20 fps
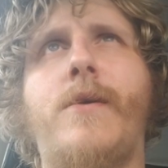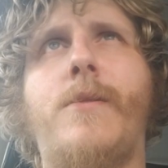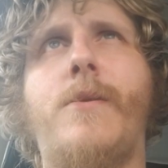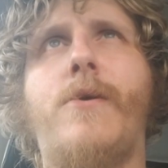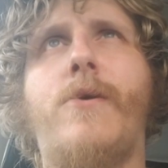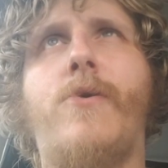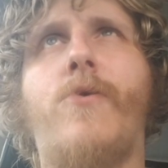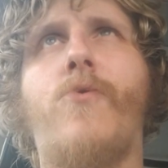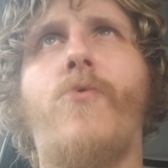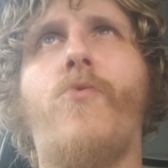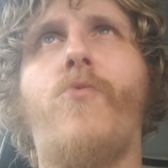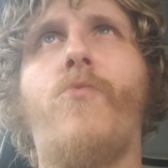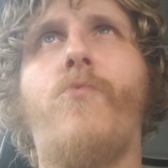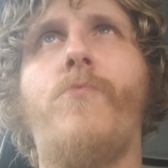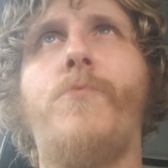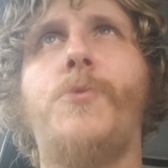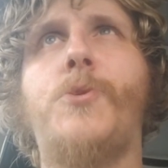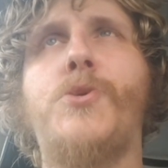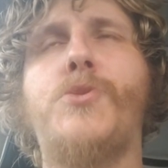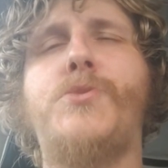know,
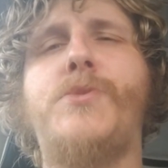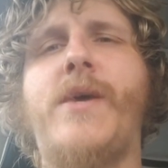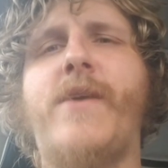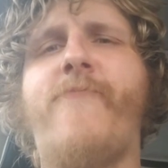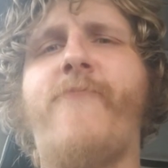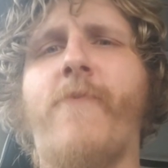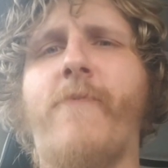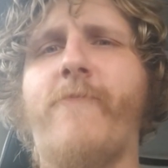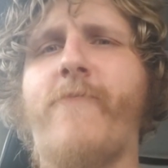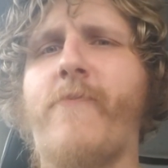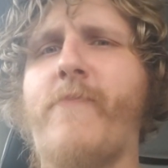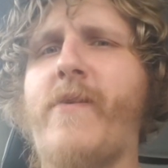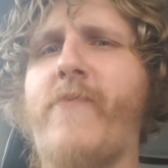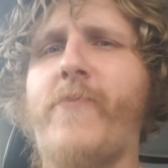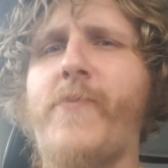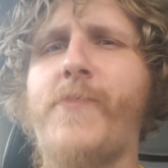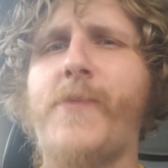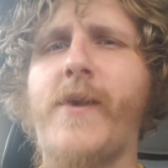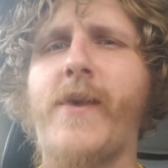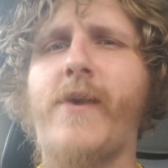just different from
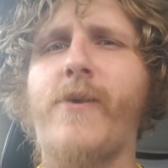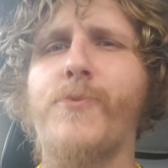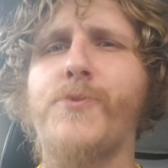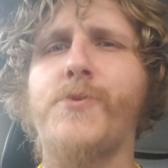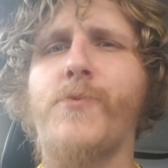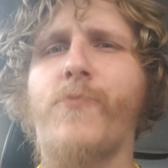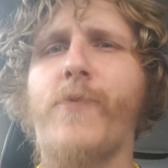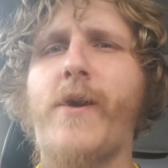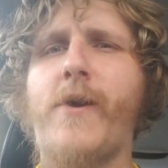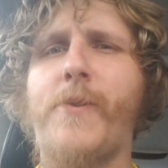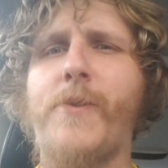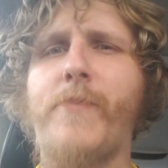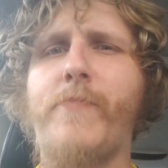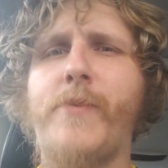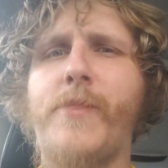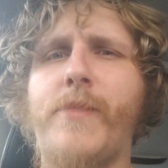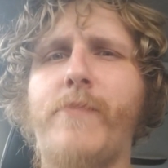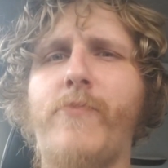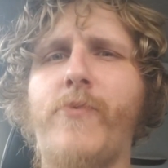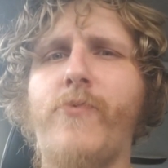everything else around them
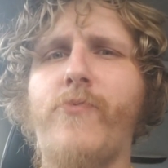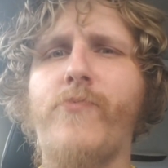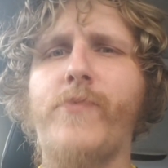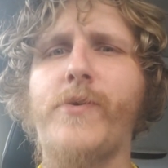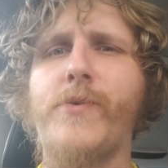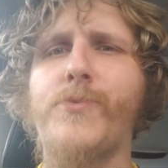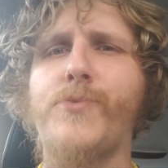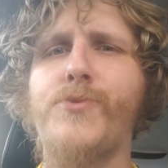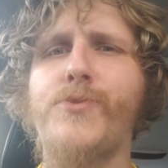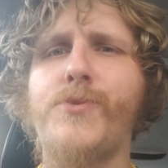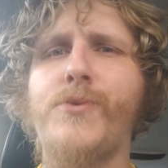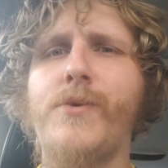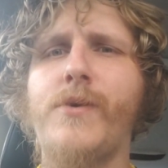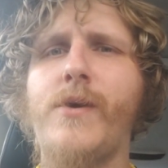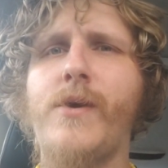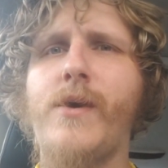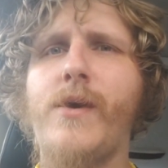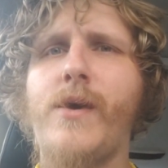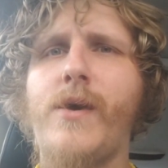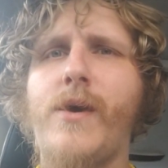in the movies.
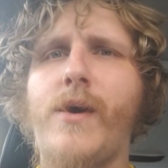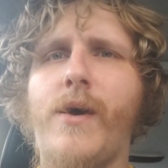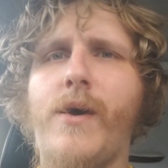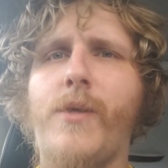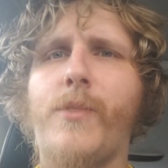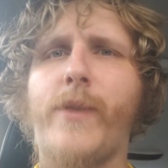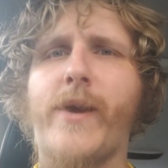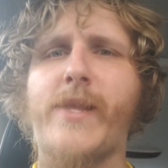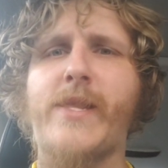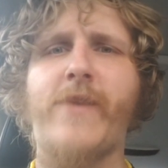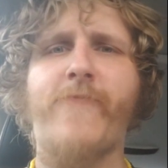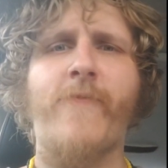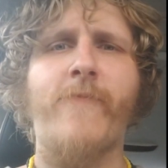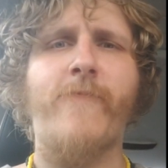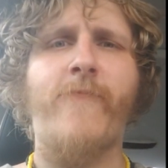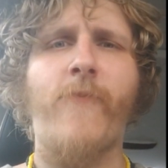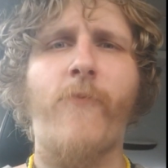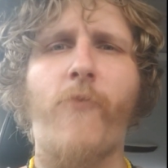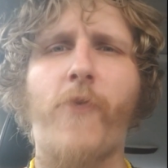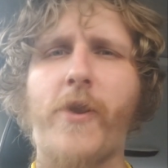Like,
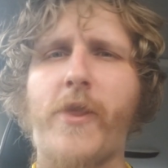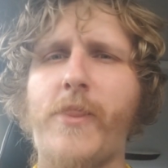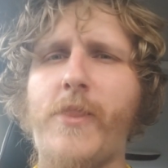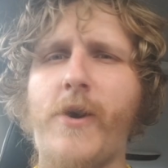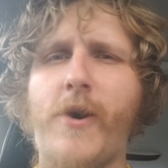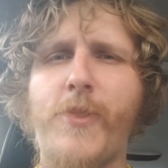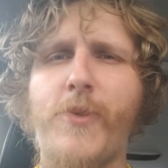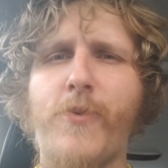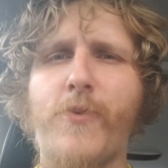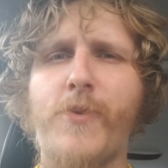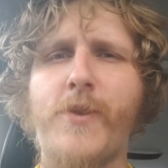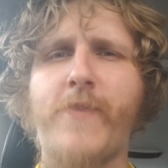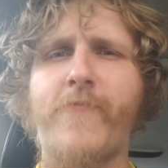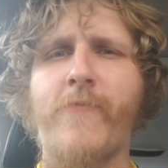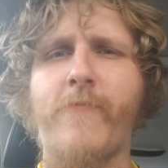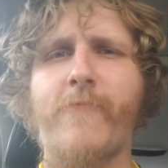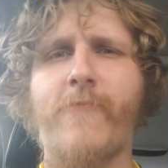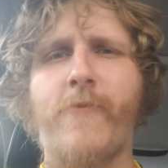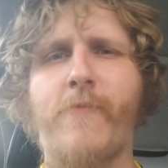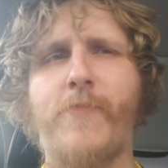different from one another,
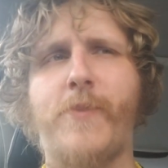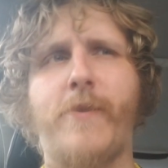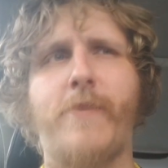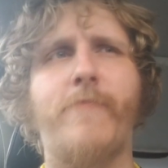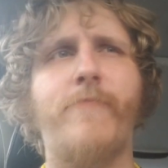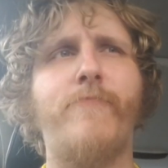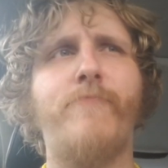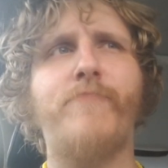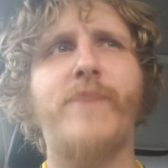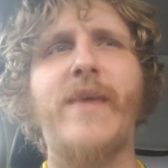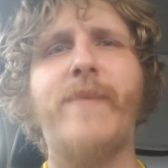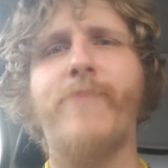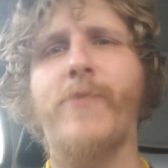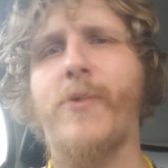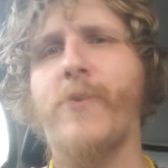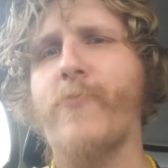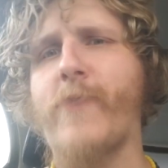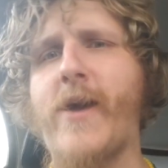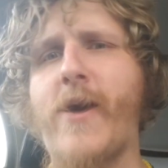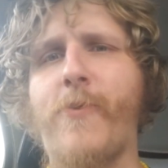different from the
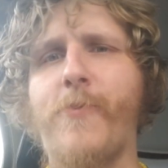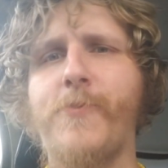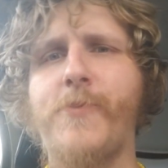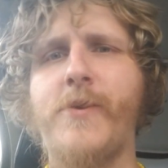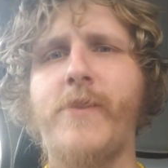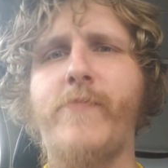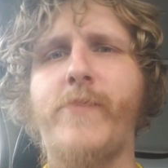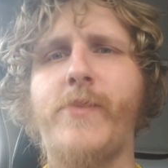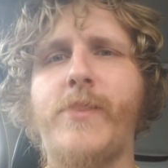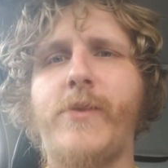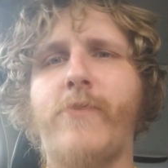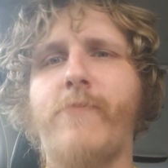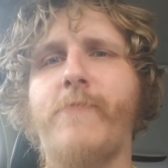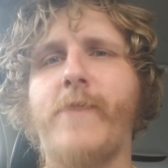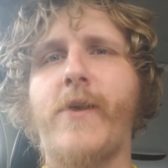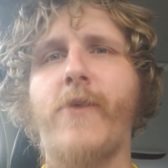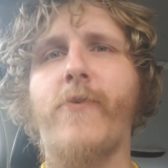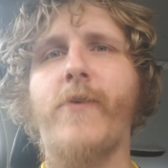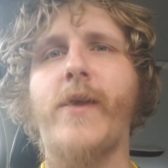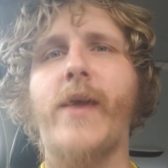people around them, and they're
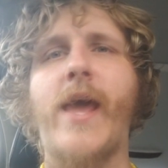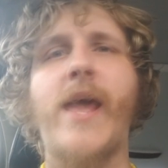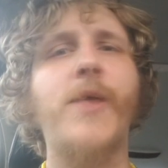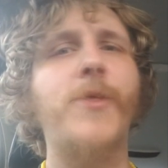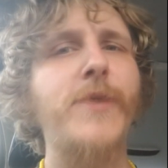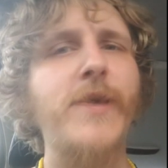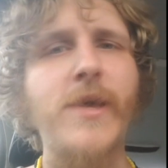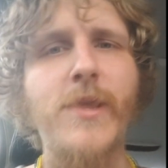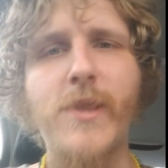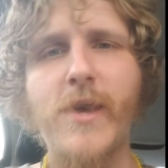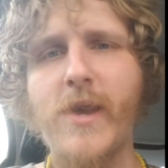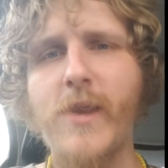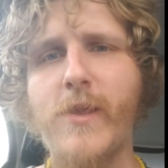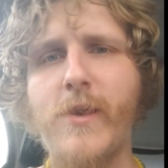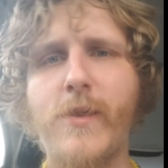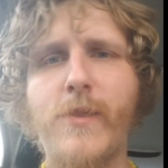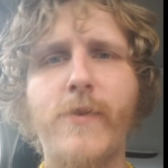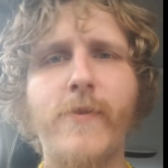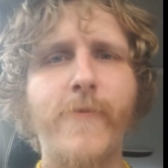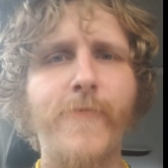very
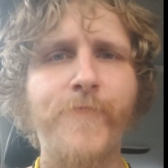alienated.